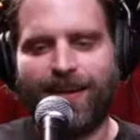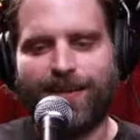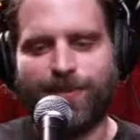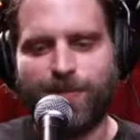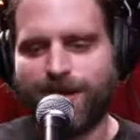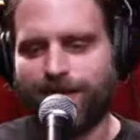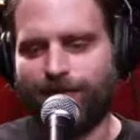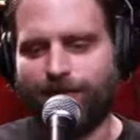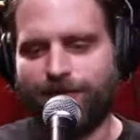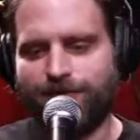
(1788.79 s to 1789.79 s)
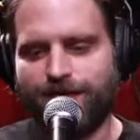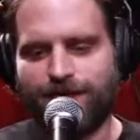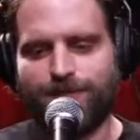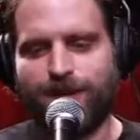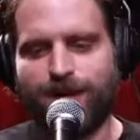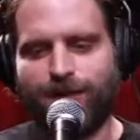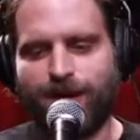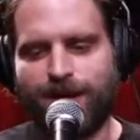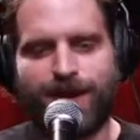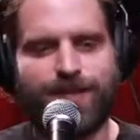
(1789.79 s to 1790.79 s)
Speaking of this being
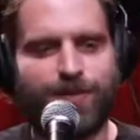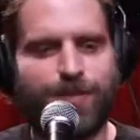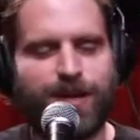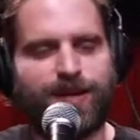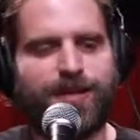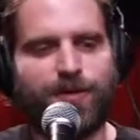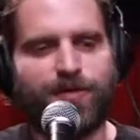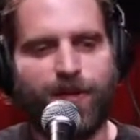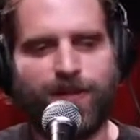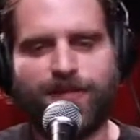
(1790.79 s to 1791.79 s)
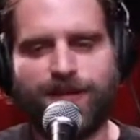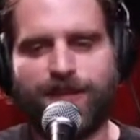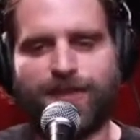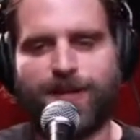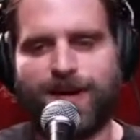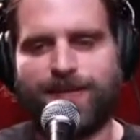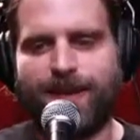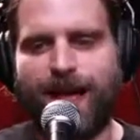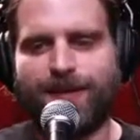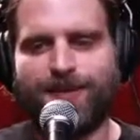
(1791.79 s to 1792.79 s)
great and this being your fault that it's great,
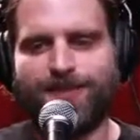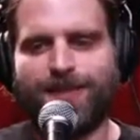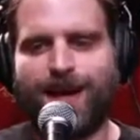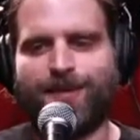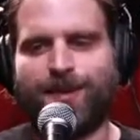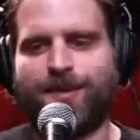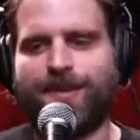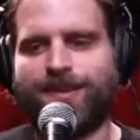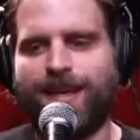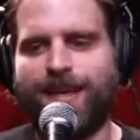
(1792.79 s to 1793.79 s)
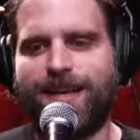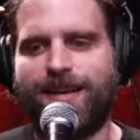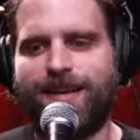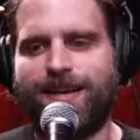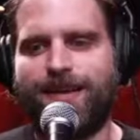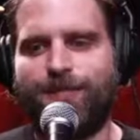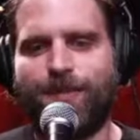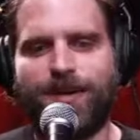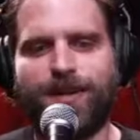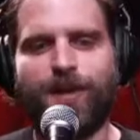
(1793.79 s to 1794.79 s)
I just downloaded
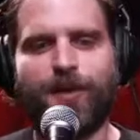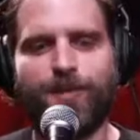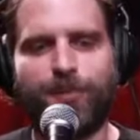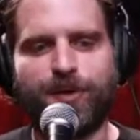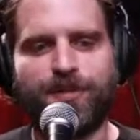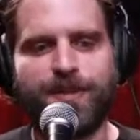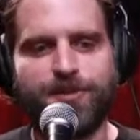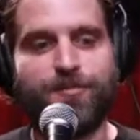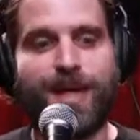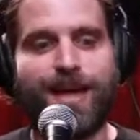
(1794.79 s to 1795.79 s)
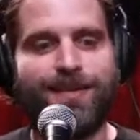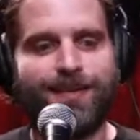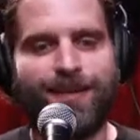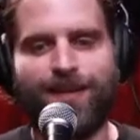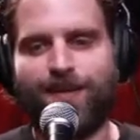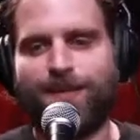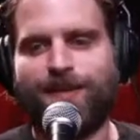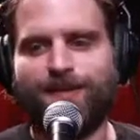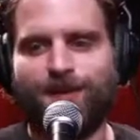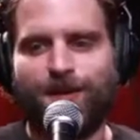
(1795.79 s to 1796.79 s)
a coloring book that you made.
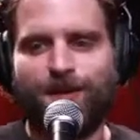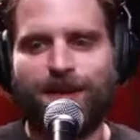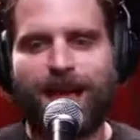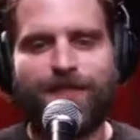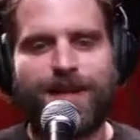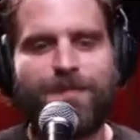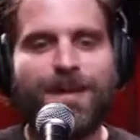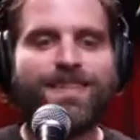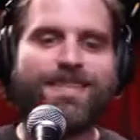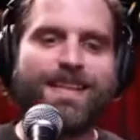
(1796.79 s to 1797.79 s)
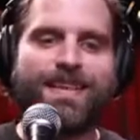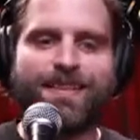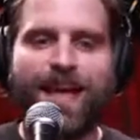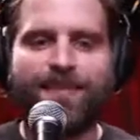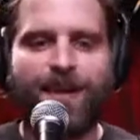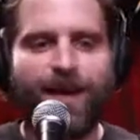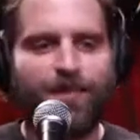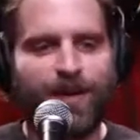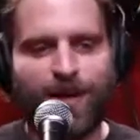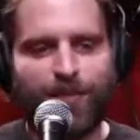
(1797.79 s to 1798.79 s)
And so Caffeine, I meant to say this last
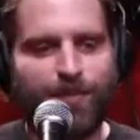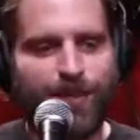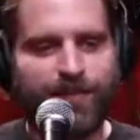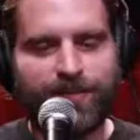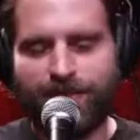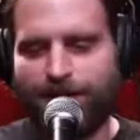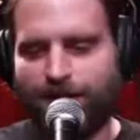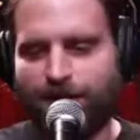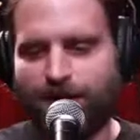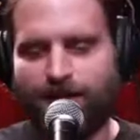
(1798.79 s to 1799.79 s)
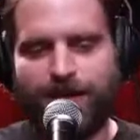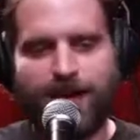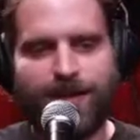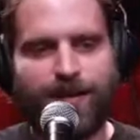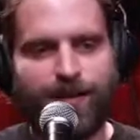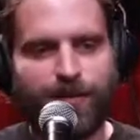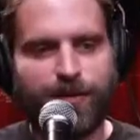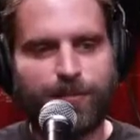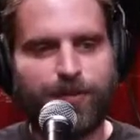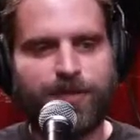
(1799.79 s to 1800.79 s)
time, but there is a
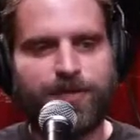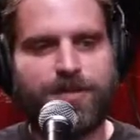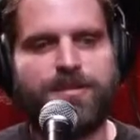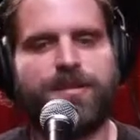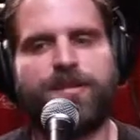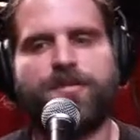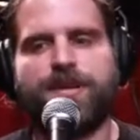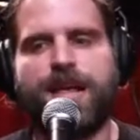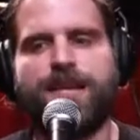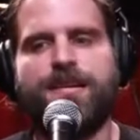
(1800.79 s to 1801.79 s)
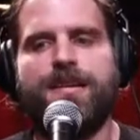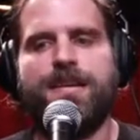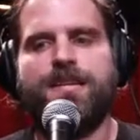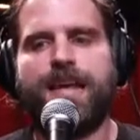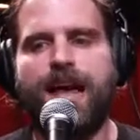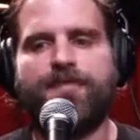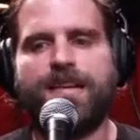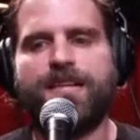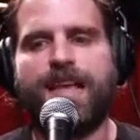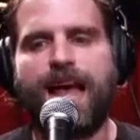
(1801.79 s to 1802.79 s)
coloring book so you can create the
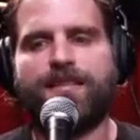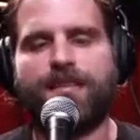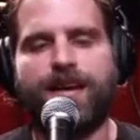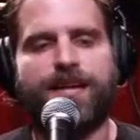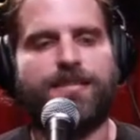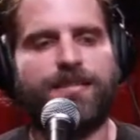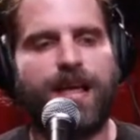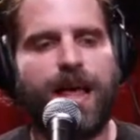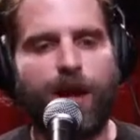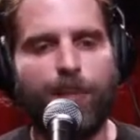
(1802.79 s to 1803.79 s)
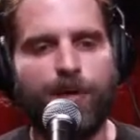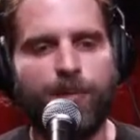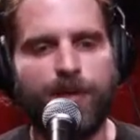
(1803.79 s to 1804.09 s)
Caffeine Gaslight album